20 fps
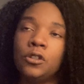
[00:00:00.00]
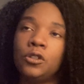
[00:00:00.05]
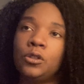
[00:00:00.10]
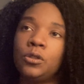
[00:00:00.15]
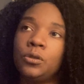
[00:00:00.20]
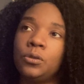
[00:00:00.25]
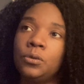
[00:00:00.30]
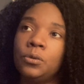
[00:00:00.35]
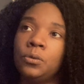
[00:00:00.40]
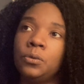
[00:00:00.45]

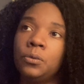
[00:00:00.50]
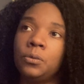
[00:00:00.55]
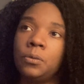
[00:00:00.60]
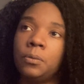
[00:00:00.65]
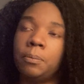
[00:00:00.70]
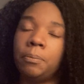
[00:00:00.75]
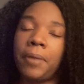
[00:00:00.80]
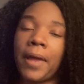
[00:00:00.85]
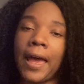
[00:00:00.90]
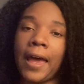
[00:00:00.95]
to
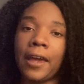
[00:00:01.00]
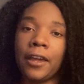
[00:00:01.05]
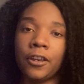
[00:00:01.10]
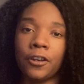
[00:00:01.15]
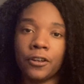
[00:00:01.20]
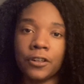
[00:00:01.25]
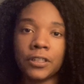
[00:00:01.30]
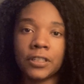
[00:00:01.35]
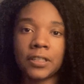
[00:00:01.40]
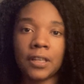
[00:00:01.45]
pat
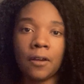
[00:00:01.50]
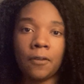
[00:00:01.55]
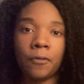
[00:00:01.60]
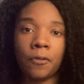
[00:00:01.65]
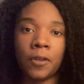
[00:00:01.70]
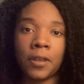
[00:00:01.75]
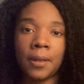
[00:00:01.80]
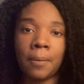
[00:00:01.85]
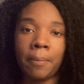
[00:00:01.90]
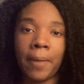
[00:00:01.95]
yourself
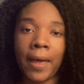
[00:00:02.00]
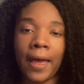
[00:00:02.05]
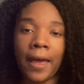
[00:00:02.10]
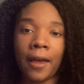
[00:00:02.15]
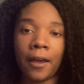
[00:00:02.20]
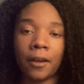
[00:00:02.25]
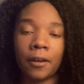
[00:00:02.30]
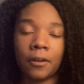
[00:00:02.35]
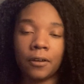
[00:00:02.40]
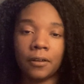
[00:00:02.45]
on the
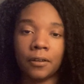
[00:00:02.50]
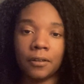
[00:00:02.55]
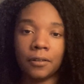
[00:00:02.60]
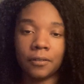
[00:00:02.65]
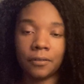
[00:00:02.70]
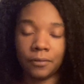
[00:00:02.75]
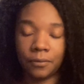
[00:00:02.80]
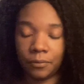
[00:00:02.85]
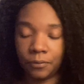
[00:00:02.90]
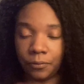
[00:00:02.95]
back
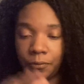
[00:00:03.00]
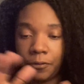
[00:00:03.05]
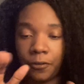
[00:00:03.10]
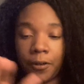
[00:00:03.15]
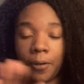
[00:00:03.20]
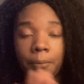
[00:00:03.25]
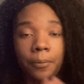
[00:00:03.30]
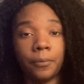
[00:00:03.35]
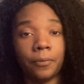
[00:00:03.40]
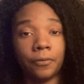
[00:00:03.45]

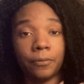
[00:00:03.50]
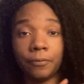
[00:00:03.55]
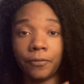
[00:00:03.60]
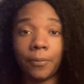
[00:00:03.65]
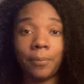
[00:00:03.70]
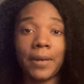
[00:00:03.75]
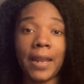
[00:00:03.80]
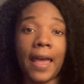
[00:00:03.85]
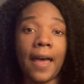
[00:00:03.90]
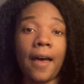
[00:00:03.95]
from
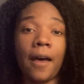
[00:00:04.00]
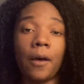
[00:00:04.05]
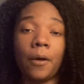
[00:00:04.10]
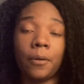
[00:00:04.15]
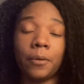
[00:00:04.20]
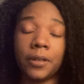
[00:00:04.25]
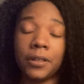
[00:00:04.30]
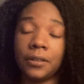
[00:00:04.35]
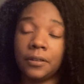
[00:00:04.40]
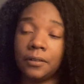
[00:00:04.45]

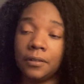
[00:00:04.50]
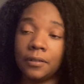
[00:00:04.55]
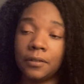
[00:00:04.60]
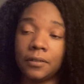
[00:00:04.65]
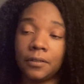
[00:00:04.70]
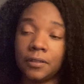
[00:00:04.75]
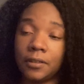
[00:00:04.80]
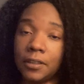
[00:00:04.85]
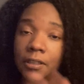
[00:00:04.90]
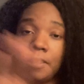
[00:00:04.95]
now and
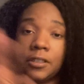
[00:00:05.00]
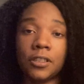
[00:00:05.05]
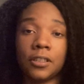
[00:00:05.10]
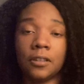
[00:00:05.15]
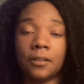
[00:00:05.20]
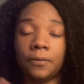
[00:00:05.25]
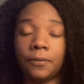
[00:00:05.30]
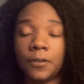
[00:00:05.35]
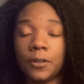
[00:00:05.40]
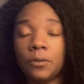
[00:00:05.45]
into
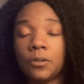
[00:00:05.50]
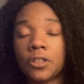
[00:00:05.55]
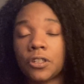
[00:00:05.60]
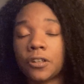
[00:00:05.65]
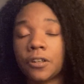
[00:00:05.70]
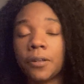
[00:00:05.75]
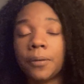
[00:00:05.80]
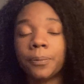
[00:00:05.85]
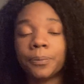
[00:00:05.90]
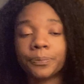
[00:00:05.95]
the
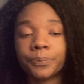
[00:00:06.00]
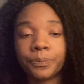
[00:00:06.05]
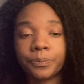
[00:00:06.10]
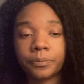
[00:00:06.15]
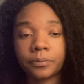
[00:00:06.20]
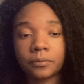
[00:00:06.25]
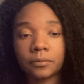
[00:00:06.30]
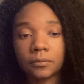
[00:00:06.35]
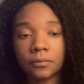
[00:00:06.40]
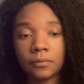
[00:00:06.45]
future,
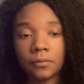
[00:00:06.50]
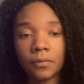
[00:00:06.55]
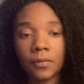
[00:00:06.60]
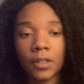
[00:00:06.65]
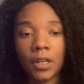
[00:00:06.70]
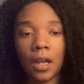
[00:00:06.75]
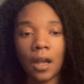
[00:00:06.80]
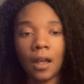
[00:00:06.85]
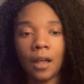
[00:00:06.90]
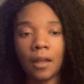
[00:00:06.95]

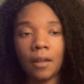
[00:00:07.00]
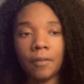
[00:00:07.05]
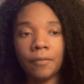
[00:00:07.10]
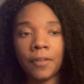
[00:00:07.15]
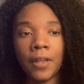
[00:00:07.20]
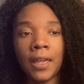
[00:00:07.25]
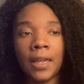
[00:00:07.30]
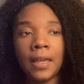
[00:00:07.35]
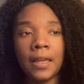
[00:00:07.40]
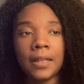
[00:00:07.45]
of
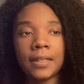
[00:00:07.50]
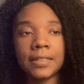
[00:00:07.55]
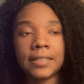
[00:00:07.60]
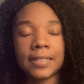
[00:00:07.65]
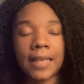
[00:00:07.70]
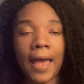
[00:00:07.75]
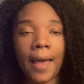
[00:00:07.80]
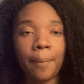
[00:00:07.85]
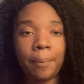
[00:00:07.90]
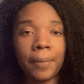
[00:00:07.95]

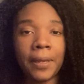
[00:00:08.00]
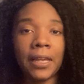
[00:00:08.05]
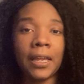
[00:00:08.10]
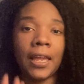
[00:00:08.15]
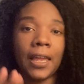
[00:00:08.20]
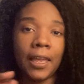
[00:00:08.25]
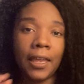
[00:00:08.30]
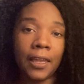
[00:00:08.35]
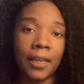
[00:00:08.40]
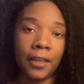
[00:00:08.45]
tapping
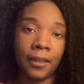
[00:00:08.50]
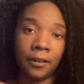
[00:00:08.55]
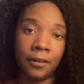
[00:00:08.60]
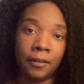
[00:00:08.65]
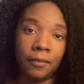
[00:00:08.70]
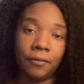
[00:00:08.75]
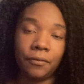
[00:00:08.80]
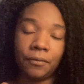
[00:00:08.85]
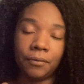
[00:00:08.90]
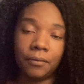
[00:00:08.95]
in
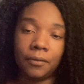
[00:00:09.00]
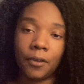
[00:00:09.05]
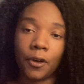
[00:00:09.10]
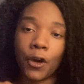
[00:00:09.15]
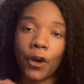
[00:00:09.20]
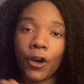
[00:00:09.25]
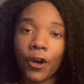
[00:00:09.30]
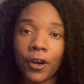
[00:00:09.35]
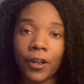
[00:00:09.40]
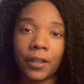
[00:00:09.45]

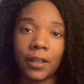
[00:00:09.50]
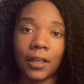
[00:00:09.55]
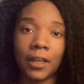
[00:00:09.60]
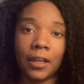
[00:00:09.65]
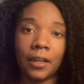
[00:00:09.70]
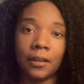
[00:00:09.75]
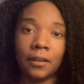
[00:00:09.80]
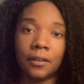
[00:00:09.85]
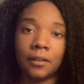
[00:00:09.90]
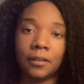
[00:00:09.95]

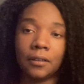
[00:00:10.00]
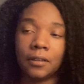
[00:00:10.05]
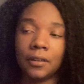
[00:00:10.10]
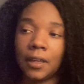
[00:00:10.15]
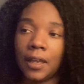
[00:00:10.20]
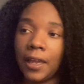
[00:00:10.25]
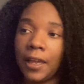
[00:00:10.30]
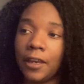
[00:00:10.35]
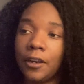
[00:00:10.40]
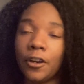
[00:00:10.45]
early.
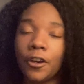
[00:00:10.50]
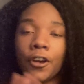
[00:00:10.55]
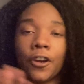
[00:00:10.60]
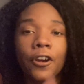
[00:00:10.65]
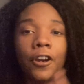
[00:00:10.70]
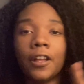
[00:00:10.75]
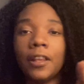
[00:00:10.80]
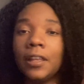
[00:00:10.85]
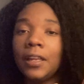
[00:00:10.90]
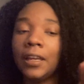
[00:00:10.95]
And
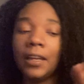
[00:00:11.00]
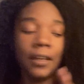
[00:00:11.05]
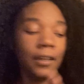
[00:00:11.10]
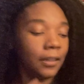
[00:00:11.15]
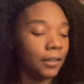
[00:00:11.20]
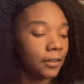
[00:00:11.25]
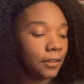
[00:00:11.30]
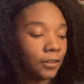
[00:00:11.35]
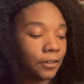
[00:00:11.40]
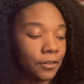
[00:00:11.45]
early,
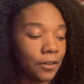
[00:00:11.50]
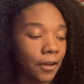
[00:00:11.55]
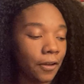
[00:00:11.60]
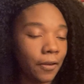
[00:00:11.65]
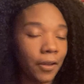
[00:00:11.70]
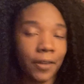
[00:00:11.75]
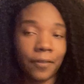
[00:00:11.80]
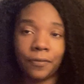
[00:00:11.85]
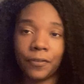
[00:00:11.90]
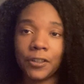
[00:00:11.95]

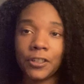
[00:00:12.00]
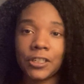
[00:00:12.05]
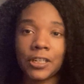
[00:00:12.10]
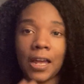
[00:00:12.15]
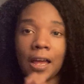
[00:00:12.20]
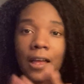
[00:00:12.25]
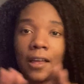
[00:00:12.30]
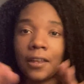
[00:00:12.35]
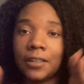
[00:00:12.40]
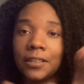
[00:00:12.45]
if your
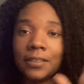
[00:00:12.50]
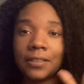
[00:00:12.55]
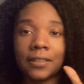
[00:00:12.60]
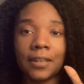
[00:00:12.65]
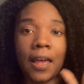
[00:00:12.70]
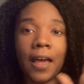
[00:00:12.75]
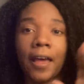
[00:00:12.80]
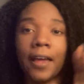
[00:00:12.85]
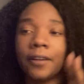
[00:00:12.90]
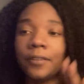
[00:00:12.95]
child is
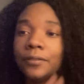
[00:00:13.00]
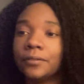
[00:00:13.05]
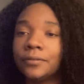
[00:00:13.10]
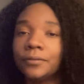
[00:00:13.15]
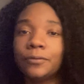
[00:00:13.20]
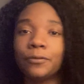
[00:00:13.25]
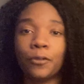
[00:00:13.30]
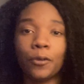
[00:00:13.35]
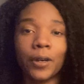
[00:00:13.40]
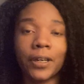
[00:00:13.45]
not
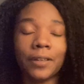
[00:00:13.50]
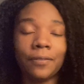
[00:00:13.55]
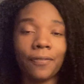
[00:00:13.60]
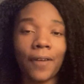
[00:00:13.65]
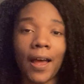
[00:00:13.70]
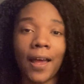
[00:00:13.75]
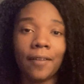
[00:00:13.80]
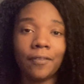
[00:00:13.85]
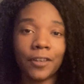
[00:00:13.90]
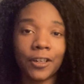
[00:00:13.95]

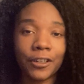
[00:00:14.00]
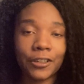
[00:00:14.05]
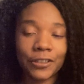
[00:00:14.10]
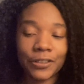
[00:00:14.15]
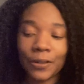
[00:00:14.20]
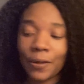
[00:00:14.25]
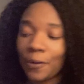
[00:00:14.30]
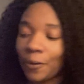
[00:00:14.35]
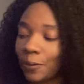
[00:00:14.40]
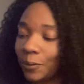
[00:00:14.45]
45 years
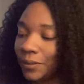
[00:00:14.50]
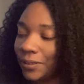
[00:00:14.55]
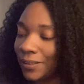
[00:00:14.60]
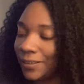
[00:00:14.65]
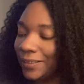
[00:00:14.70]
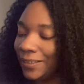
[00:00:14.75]
old,